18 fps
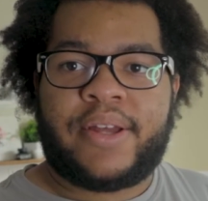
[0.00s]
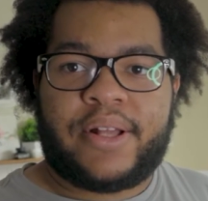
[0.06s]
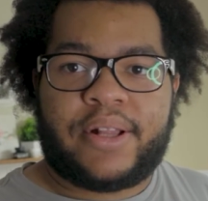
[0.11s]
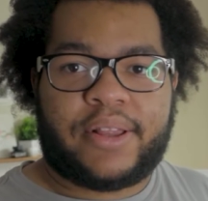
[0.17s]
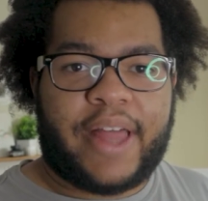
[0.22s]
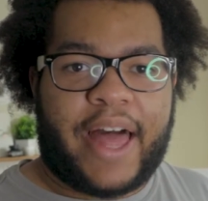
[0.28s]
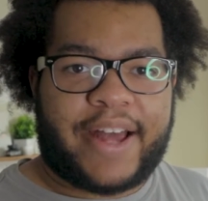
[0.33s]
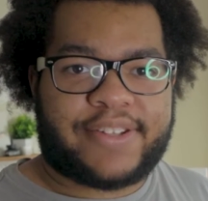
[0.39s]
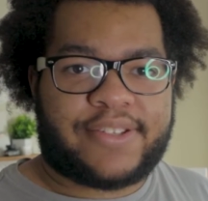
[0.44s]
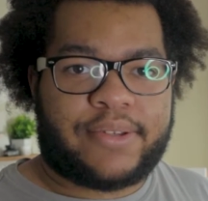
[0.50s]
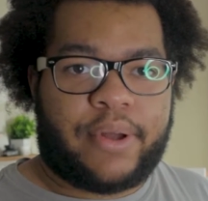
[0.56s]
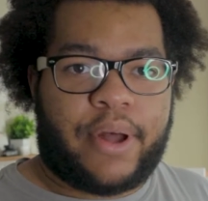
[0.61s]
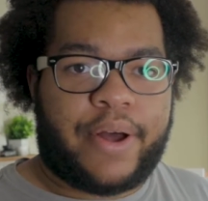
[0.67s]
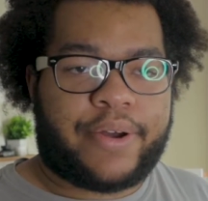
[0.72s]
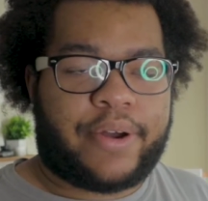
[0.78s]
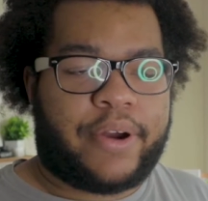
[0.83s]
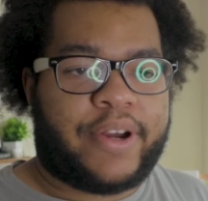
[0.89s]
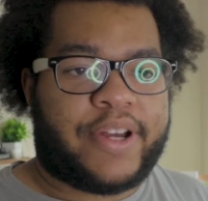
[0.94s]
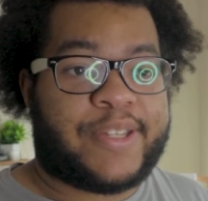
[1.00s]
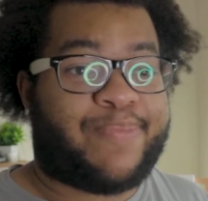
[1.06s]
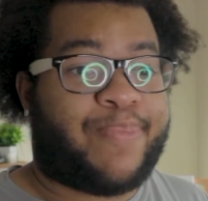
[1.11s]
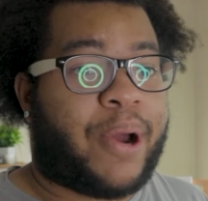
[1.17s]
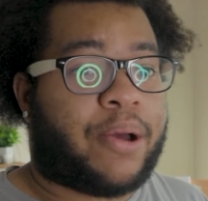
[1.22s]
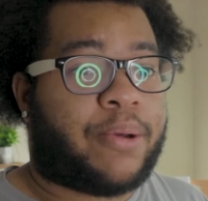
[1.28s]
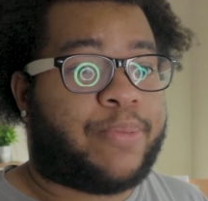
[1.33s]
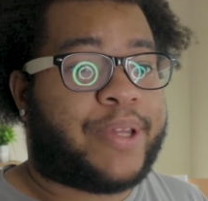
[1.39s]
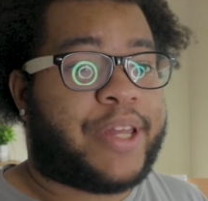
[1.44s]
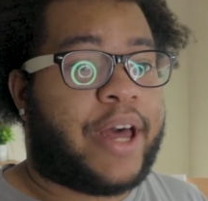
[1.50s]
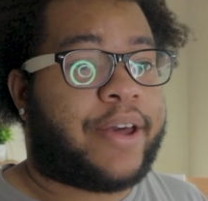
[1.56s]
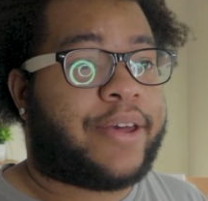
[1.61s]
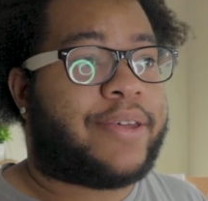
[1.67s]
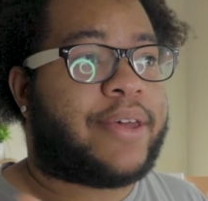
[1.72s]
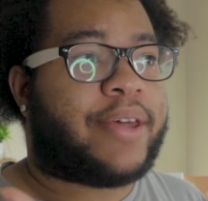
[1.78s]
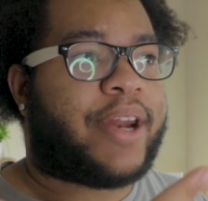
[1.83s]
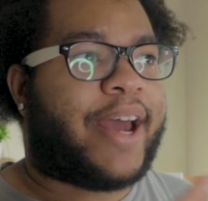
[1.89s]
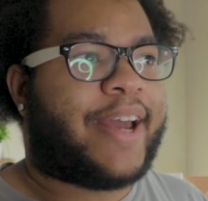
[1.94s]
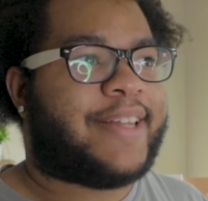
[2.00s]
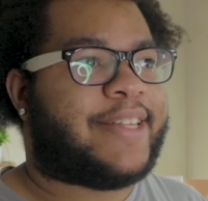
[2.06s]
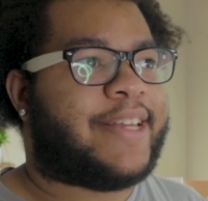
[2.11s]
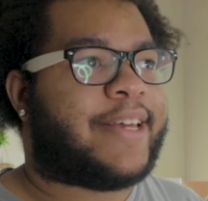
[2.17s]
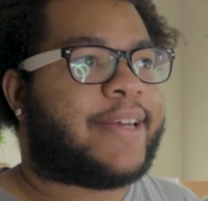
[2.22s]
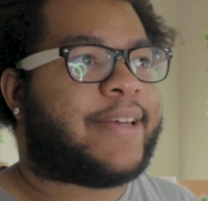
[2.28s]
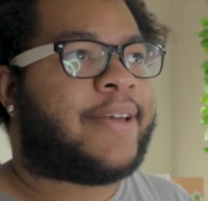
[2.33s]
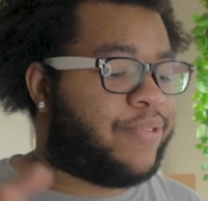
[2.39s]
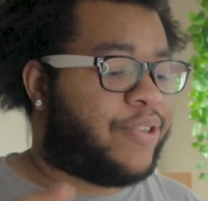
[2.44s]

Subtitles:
last longer, it's probably a good idea.